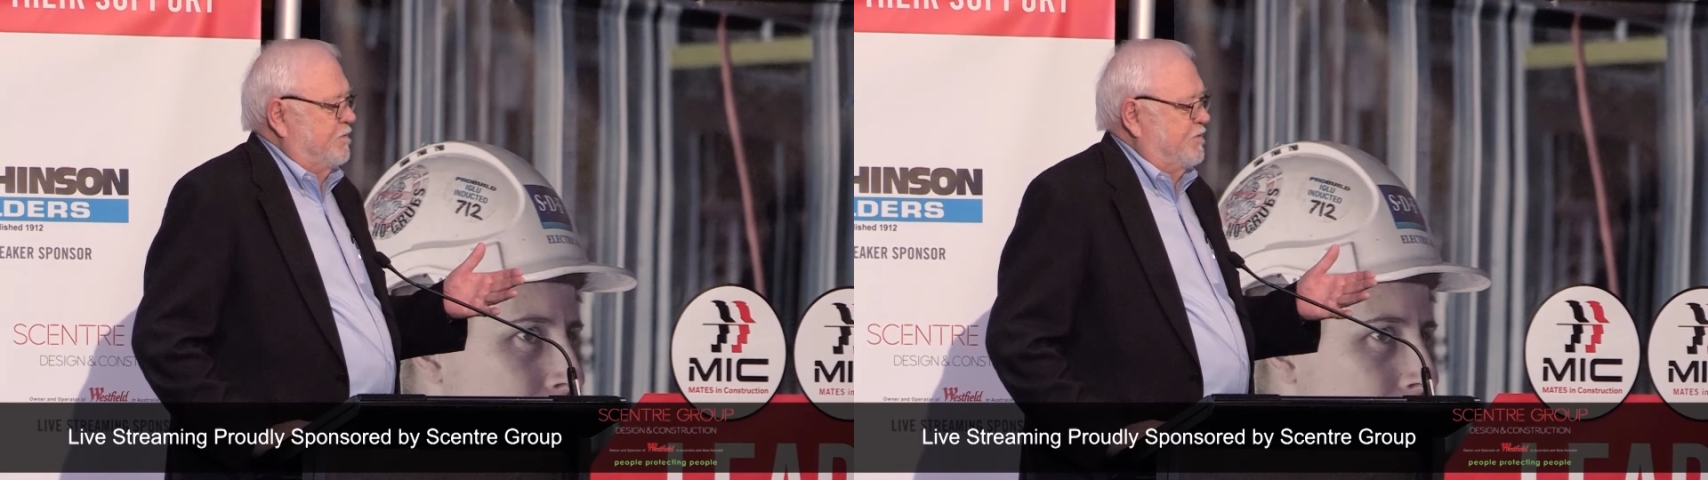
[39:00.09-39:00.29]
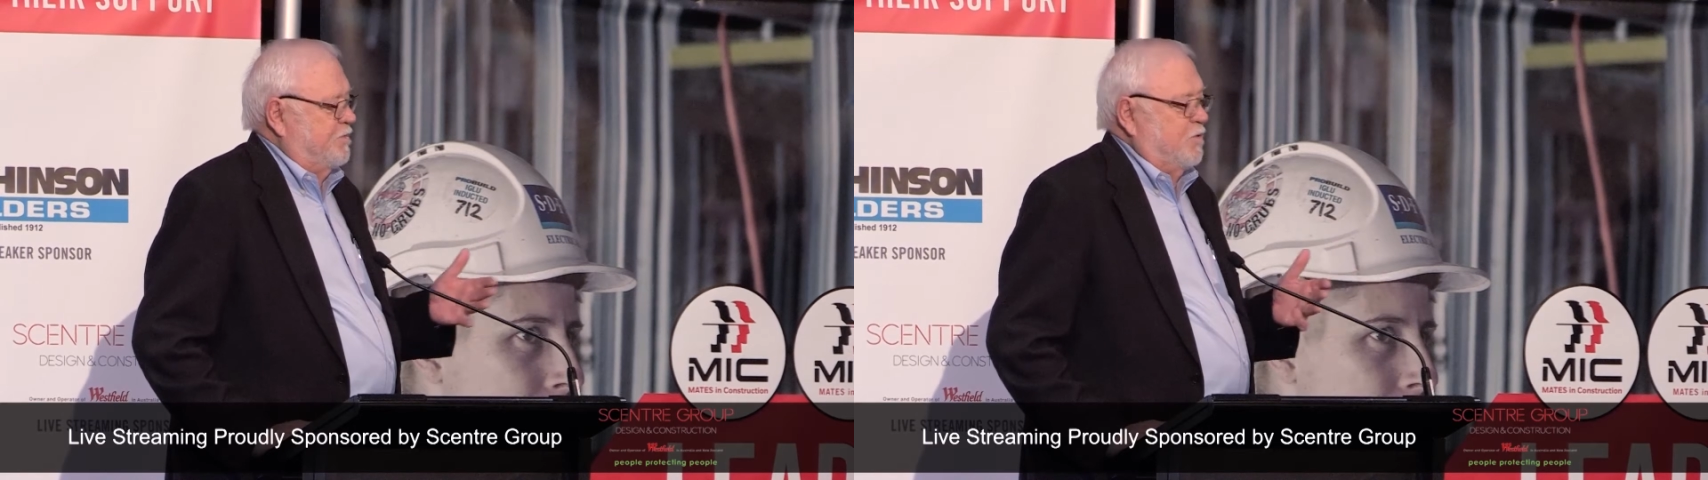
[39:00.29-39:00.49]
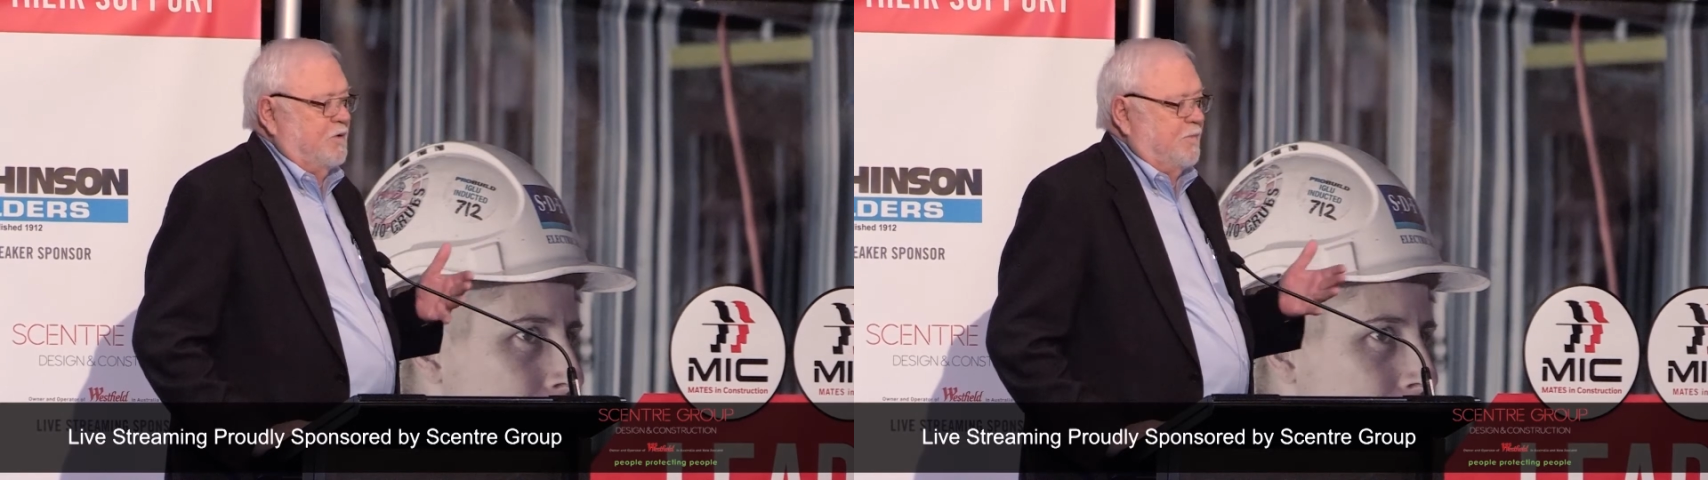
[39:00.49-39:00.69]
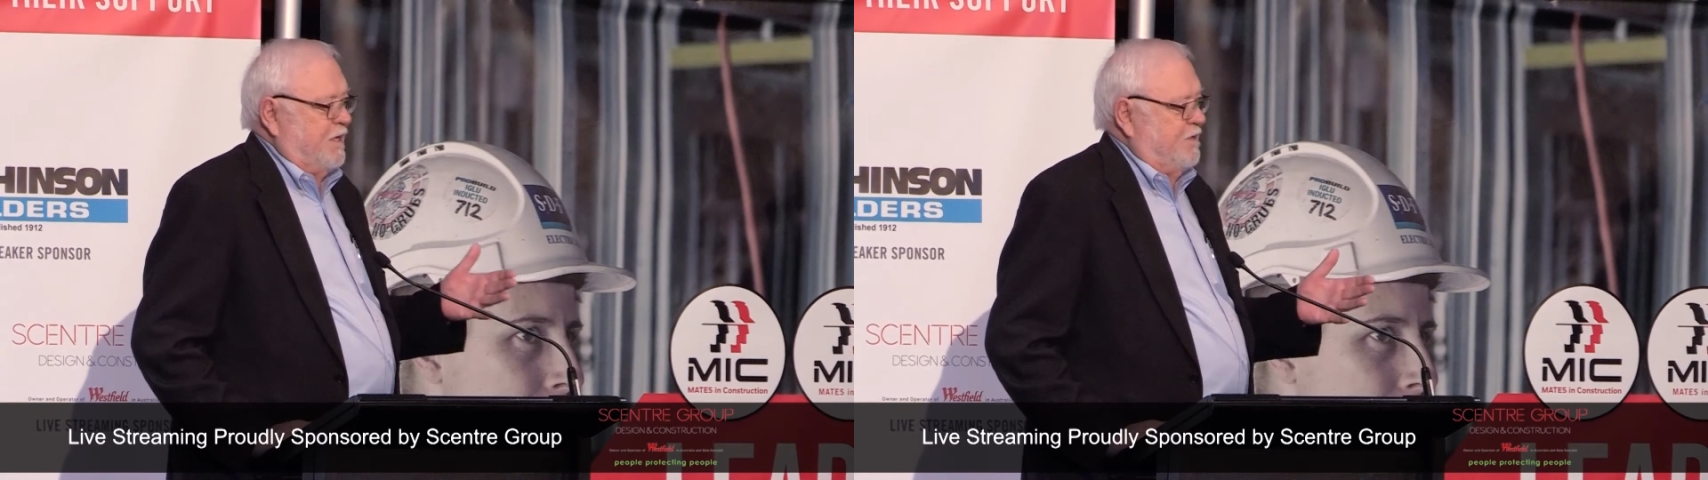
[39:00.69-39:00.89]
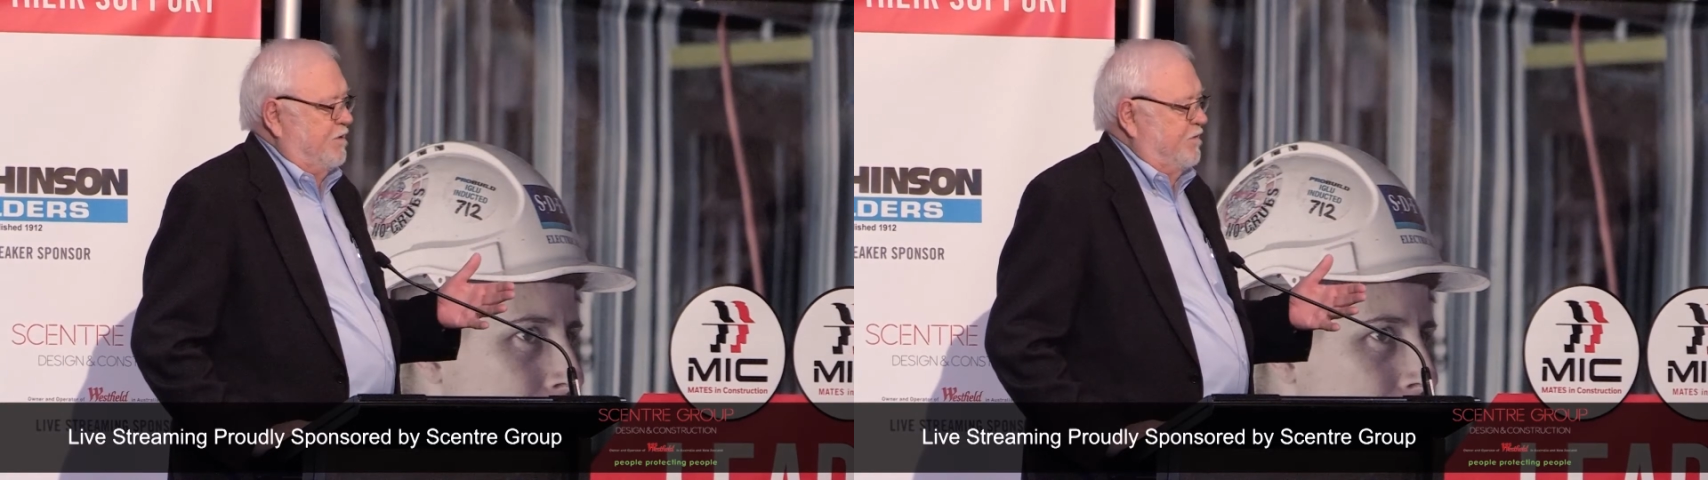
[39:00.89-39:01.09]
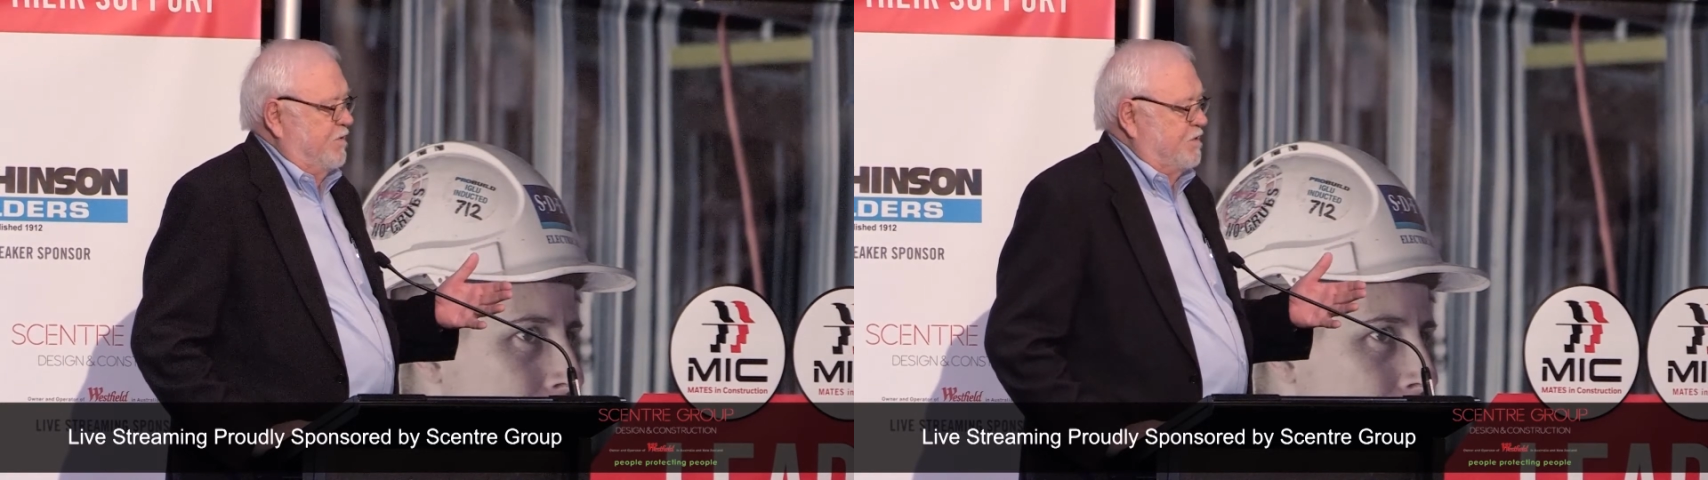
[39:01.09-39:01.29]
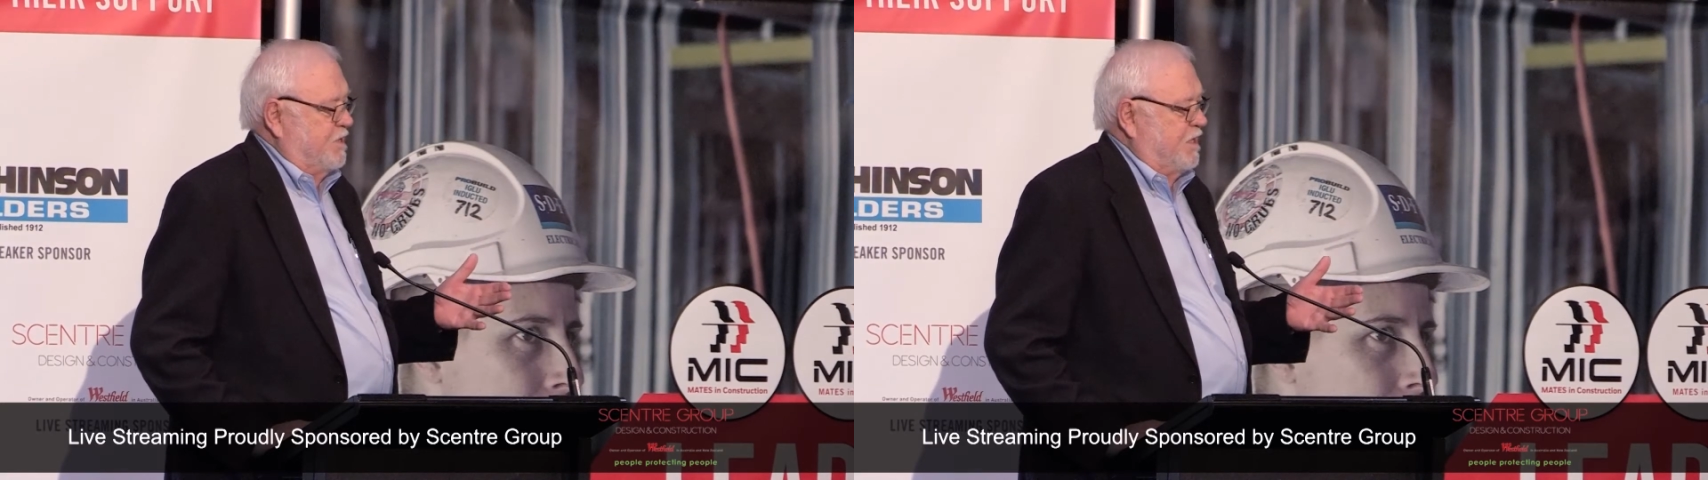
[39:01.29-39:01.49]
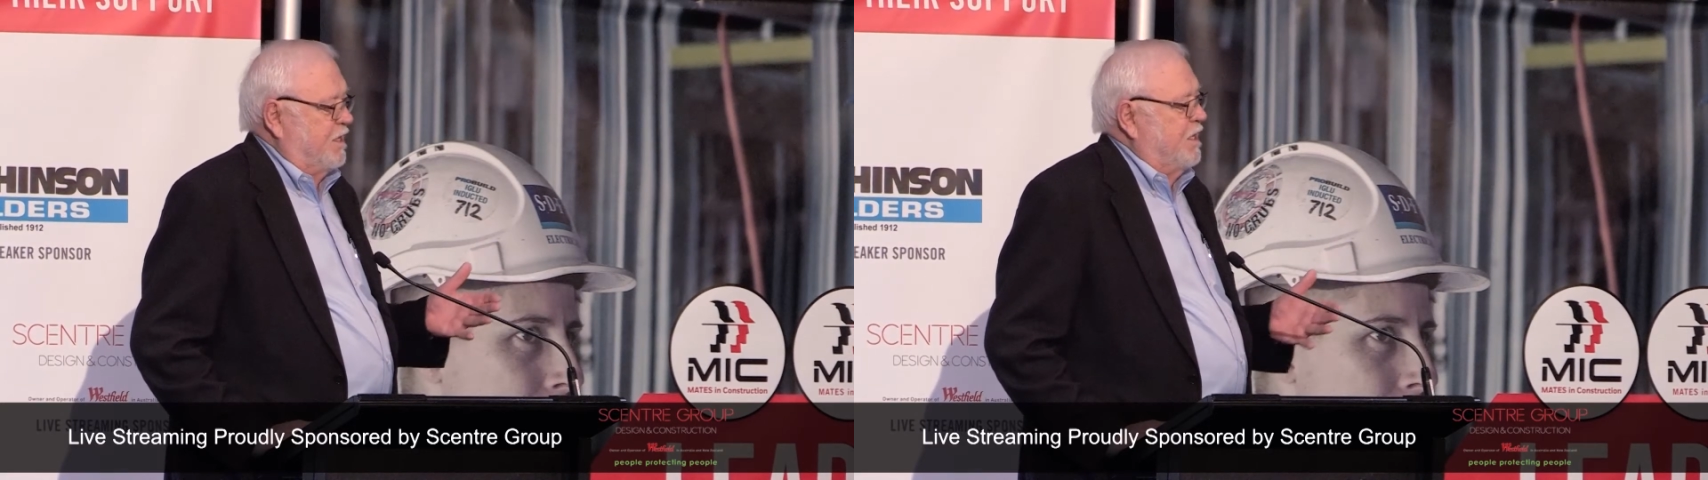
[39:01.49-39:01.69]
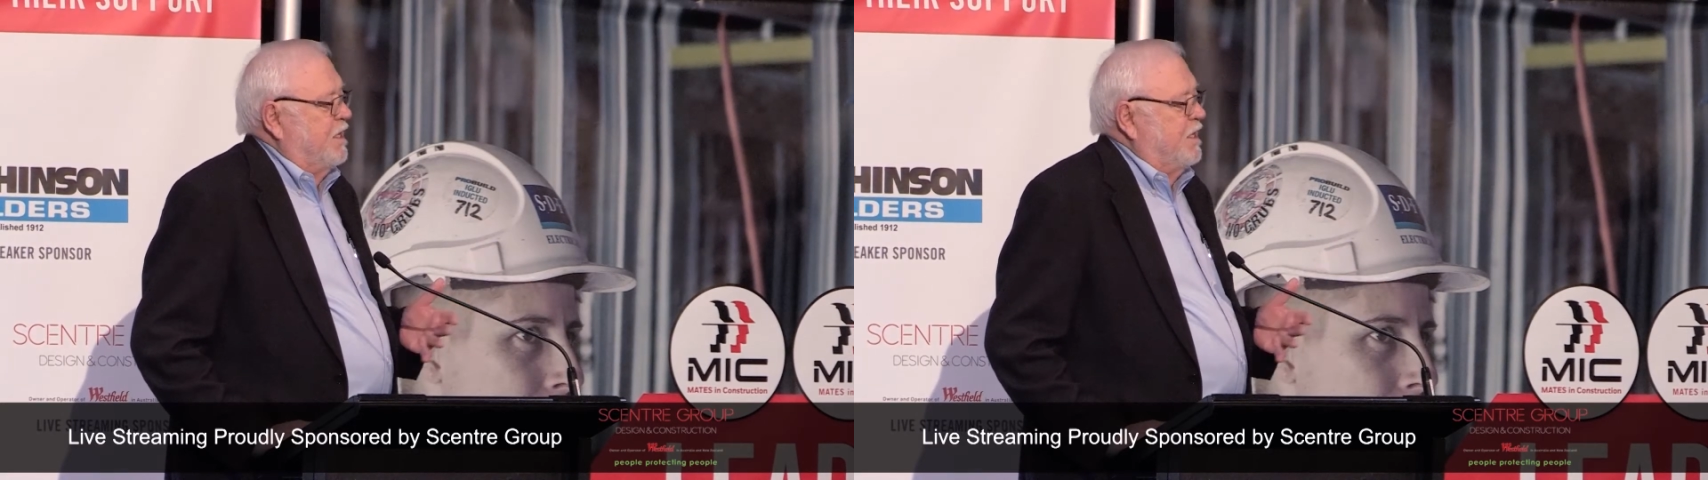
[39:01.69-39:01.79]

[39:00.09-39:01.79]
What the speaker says: supported by the university.